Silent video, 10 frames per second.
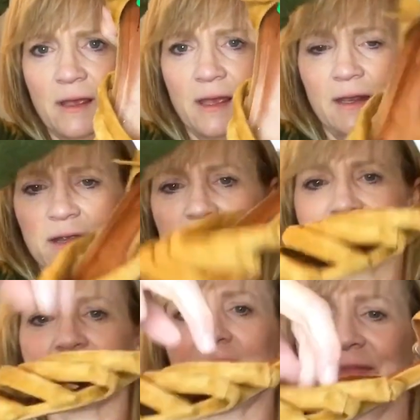and
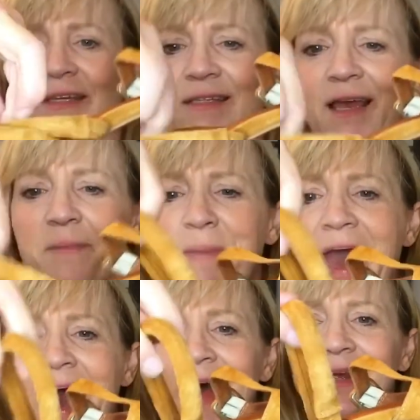it's got these like
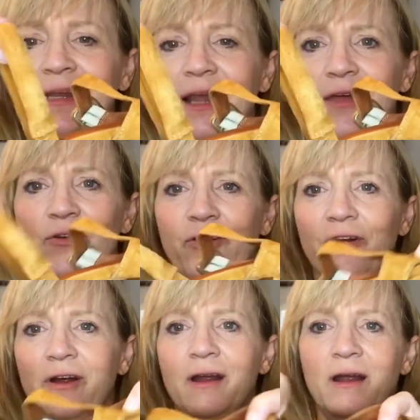padded leather.